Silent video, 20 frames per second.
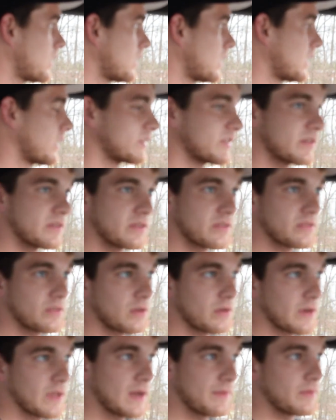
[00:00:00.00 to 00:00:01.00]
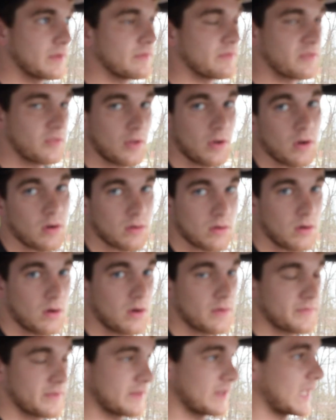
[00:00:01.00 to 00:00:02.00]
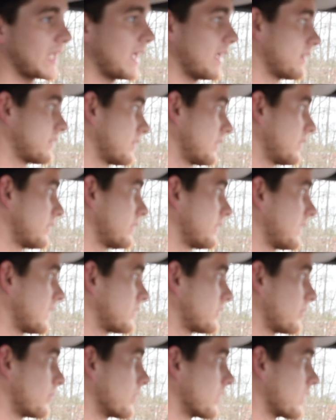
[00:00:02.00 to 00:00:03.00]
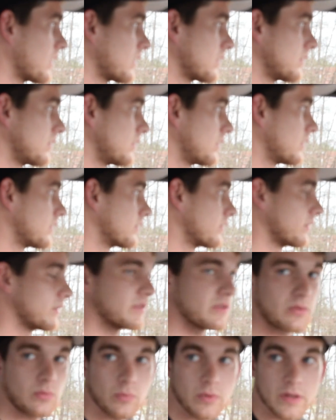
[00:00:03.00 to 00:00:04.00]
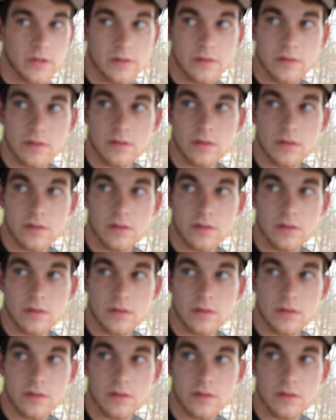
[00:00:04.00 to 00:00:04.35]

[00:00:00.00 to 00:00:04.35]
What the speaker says: I should just start every vlog off at the gas station. That's where I literally just went.